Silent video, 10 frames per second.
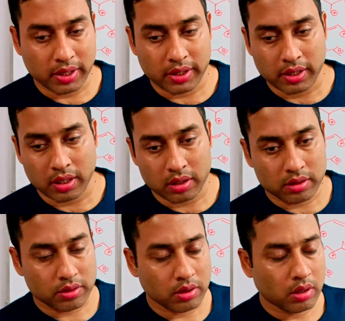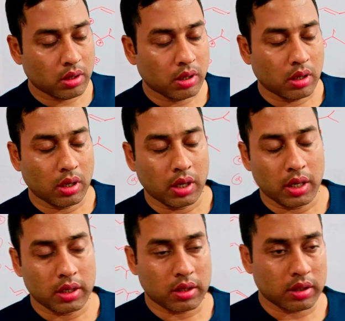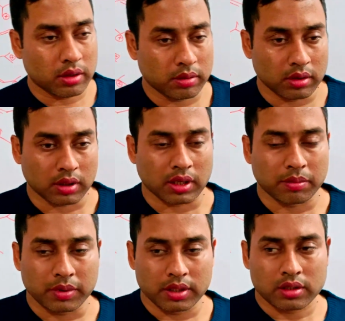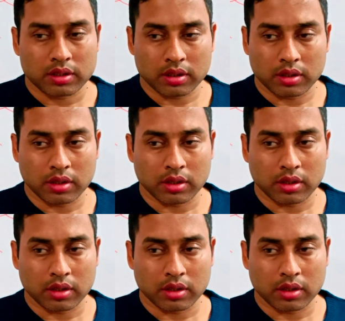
radicals, and carbines,